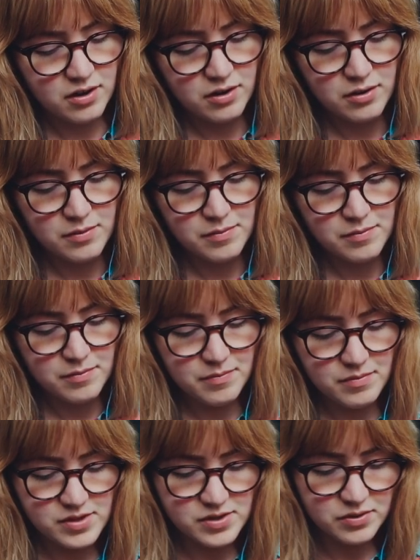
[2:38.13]
Um,
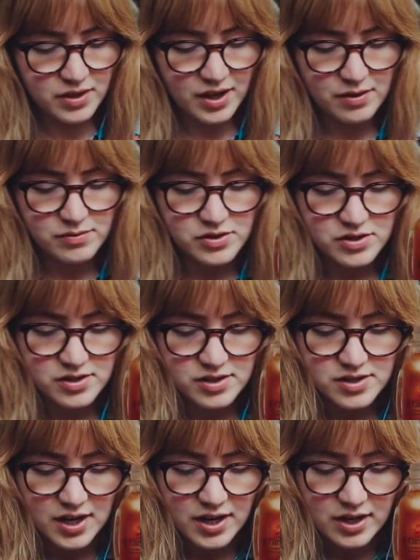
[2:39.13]
it's okay, it was just a
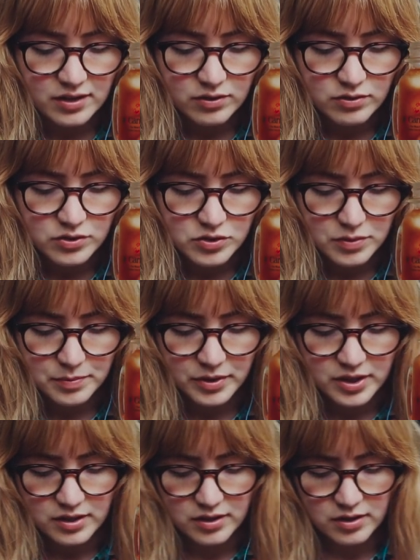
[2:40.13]
tiny little driplet.